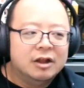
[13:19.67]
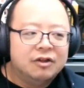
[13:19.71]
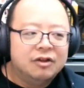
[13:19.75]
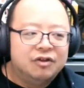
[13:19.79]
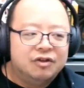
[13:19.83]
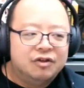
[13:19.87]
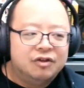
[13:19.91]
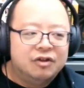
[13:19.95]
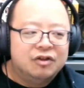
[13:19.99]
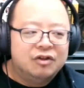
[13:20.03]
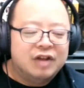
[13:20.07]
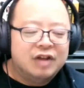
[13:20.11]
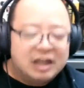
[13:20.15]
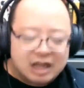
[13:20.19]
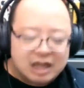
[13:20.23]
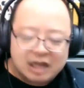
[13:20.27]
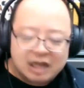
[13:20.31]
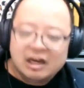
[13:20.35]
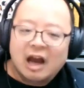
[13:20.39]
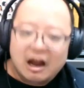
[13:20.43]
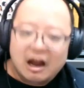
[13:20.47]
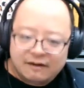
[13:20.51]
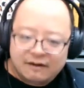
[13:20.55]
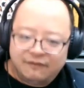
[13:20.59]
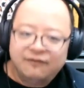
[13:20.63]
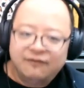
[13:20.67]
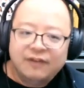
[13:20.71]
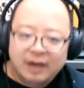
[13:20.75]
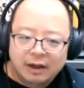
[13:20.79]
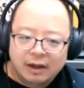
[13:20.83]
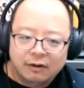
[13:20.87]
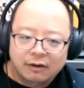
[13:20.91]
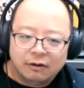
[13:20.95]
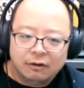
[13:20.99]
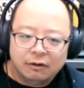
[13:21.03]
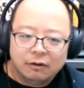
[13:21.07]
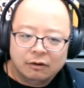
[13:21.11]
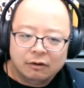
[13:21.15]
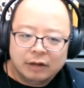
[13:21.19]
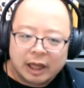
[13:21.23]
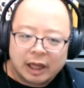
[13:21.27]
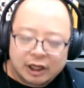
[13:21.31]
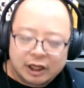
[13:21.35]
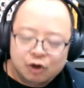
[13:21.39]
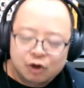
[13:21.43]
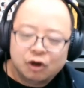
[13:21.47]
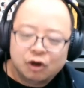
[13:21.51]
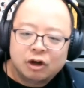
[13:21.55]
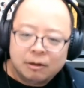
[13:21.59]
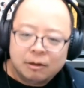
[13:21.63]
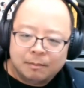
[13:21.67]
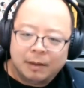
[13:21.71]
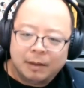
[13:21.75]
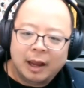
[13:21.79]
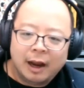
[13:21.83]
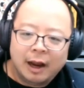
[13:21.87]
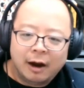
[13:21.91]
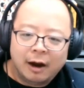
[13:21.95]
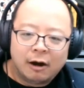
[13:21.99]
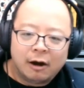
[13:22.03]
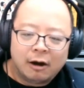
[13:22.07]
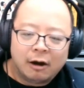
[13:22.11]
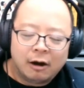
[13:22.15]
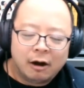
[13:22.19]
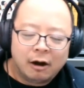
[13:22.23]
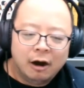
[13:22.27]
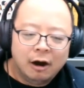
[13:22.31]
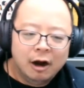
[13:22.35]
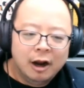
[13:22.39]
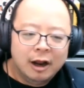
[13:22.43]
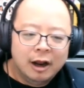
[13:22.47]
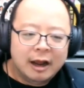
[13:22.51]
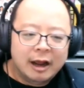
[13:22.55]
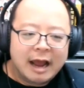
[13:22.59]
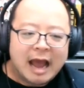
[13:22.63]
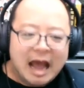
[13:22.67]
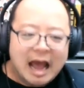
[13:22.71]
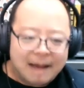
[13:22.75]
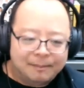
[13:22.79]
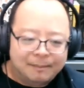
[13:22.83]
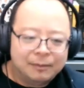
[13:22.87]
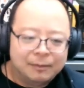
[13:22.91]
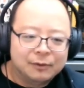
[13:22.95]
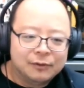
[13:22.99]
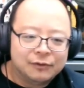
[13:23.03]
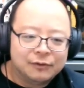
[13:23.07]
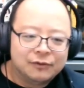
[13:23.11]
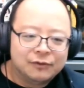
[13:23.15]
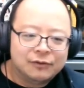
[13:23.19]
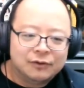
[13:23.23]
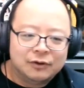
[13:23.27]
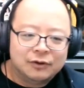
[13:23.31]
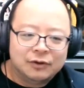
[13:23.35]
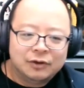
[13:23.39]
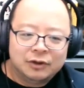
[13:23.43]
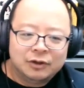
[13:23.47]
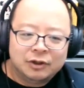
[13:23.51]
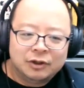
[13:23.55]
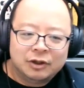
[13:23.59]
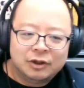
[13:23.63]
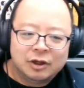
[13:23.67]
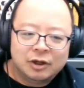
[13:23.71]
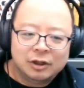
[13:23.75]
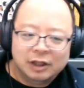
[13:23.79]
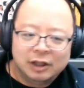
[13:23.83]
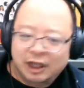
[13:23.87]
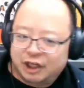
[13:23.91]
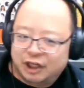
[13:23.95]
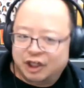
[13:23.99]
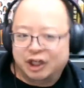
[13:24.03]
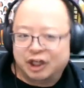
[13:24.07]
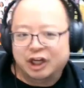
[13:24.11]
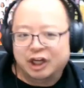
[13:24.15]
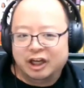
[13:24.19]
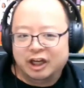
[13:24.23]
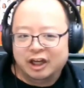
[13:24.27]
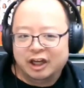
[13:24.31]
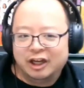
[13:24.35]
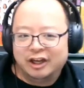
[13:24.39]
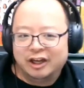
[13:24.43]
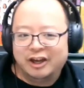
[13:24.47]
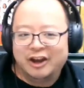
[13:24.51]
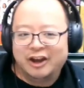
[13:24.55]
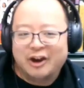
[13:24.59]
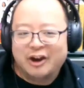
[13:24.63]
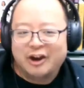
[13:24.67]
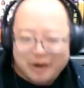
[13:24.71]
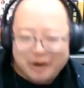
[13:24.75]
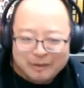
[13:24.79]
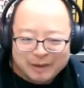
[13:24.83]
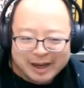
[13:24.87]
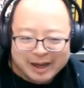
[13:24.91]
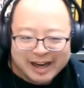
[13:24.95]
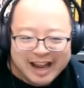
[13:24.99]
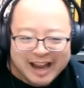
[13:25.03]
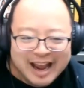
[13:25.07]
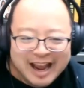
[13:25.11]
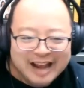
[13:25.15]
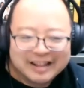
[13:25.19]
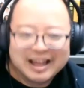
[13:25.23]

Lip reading: they did not feel like you could compare apples to lychee. You know what I mean?